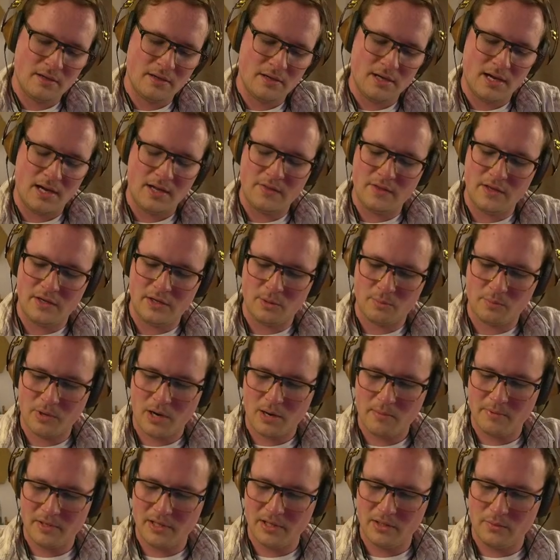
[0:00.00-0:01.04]
And then you're
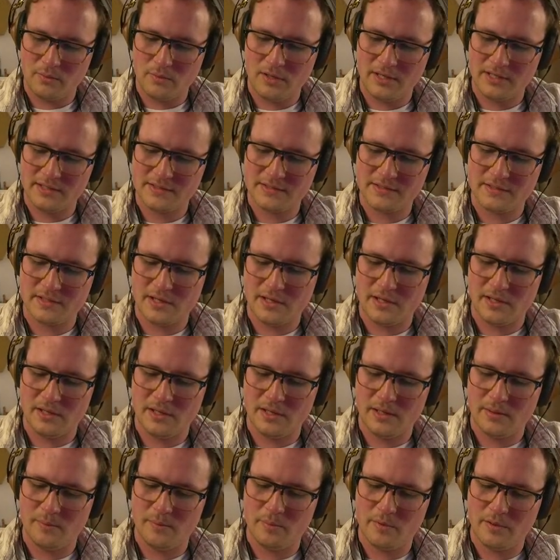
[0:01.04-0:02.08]
probably going to want
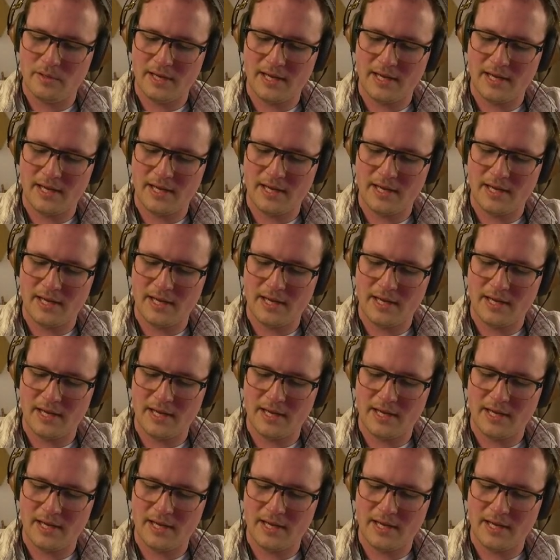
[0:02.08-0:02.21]
some